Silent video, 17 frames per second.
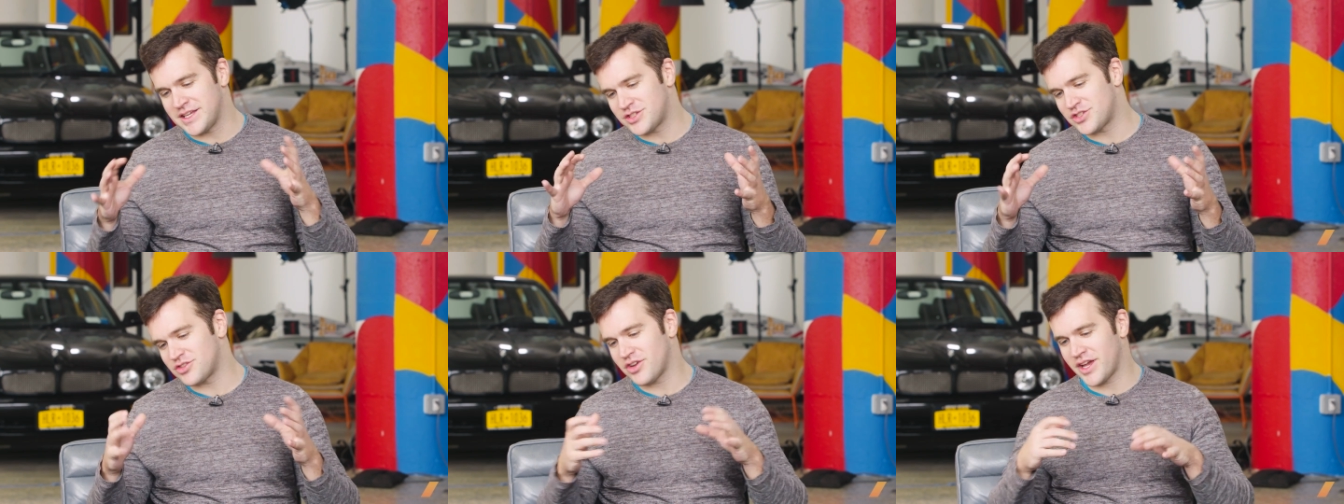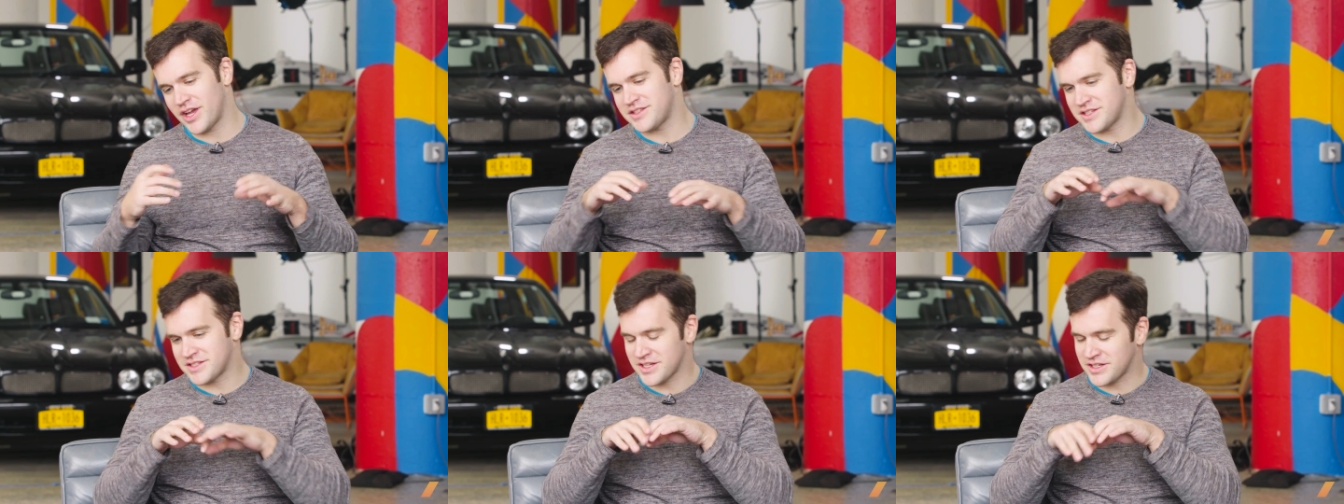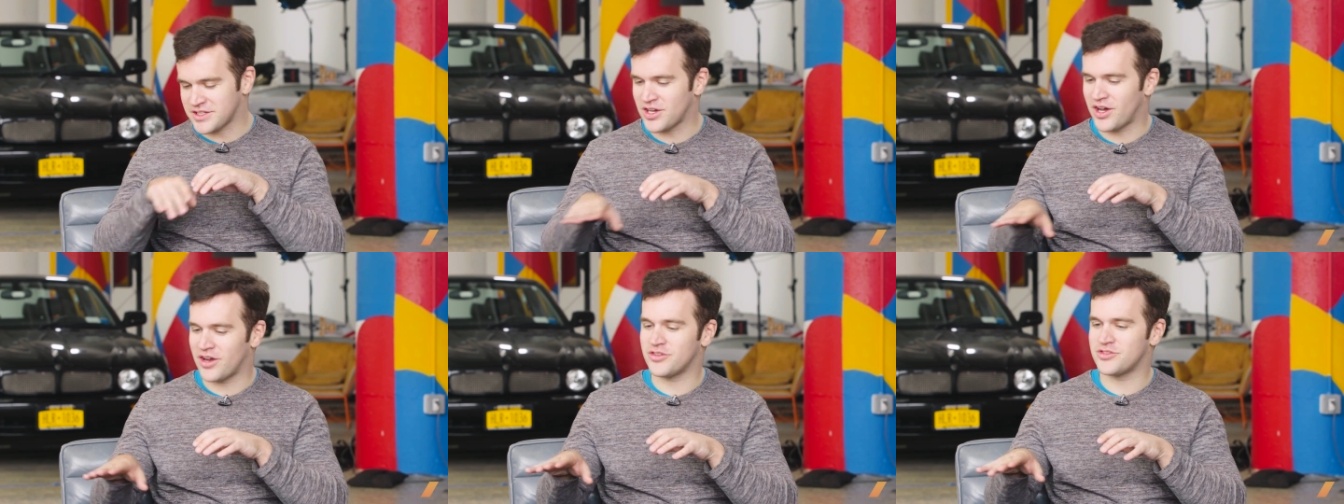Easter eggs, these
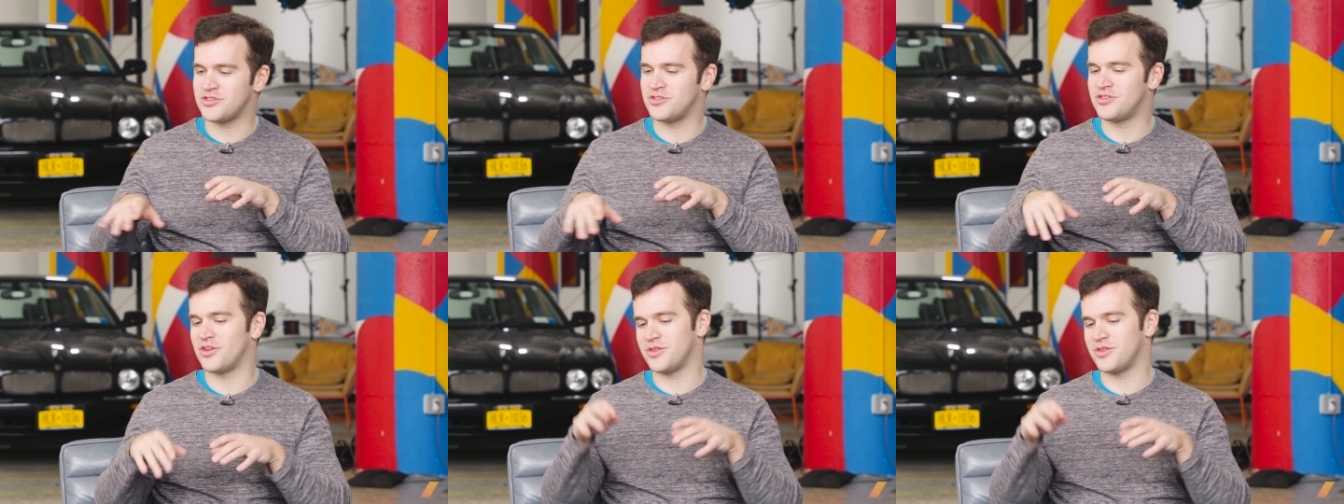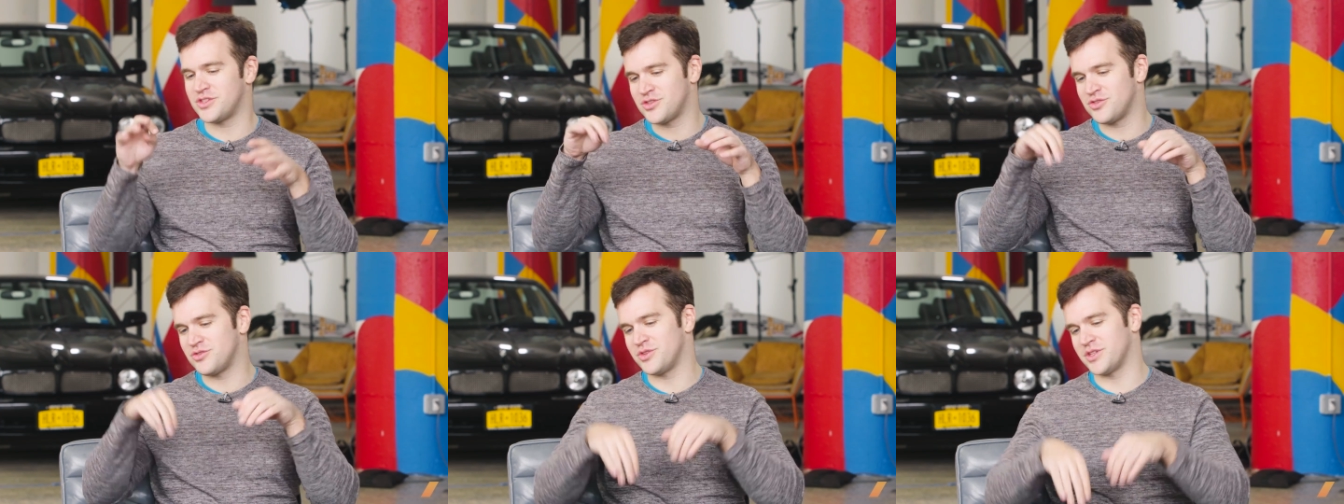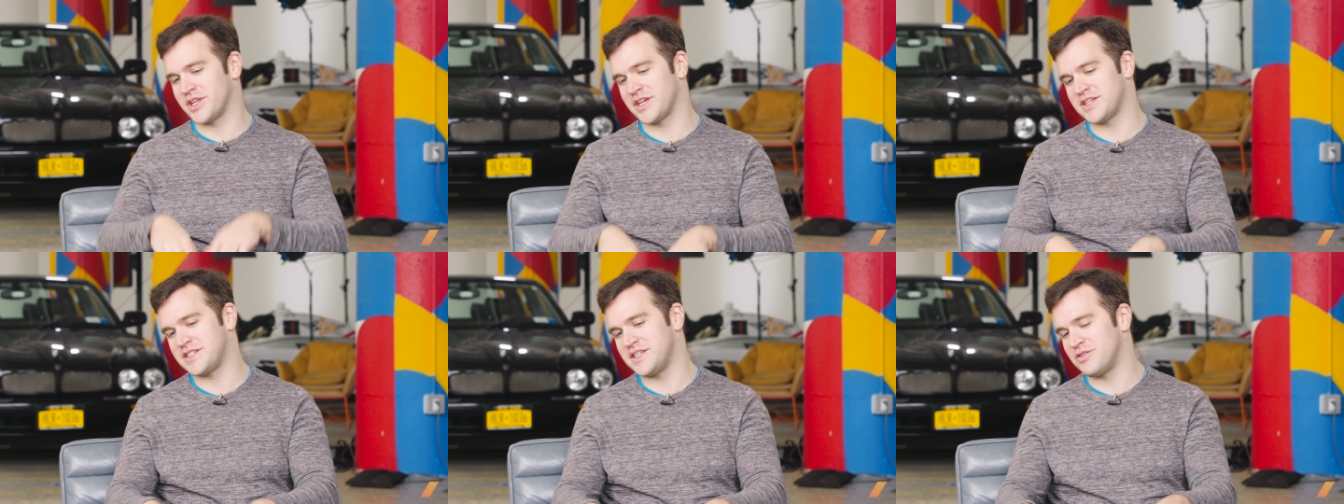like tunnels you can go into, and
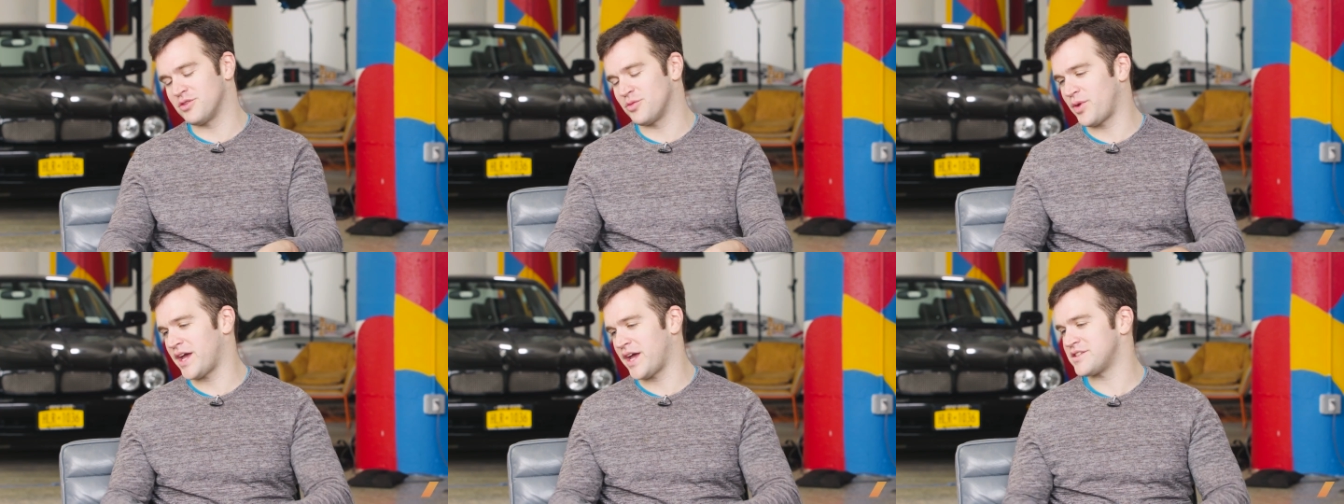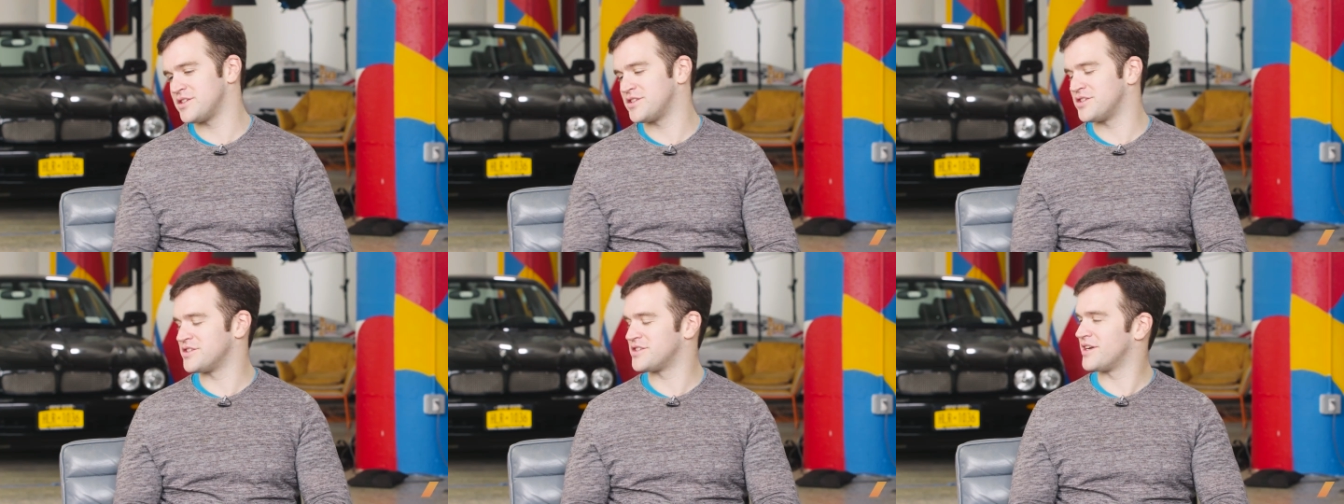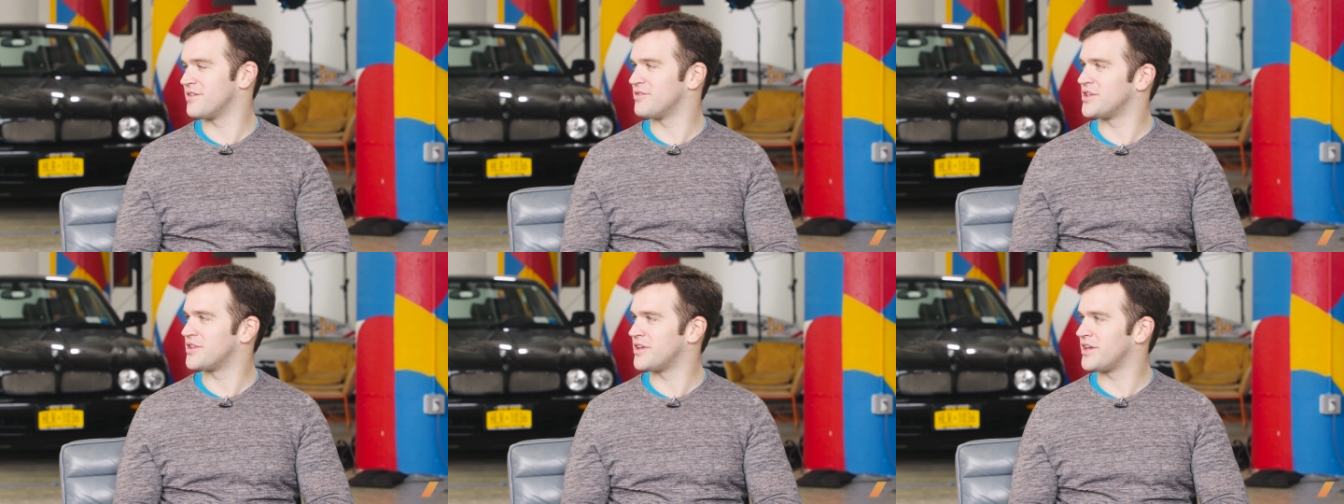like secret passages and
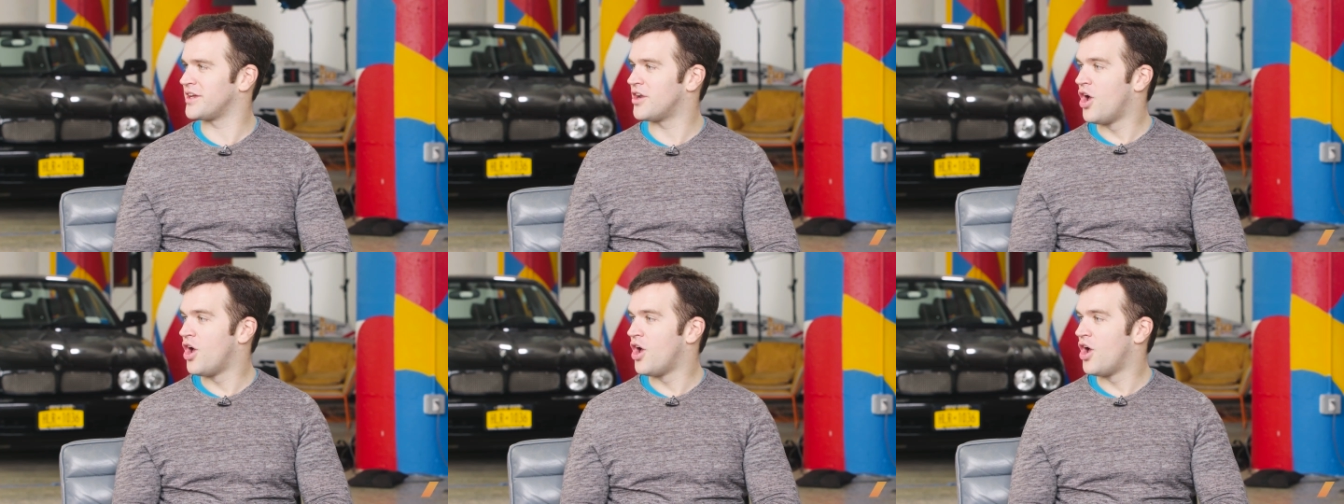everything.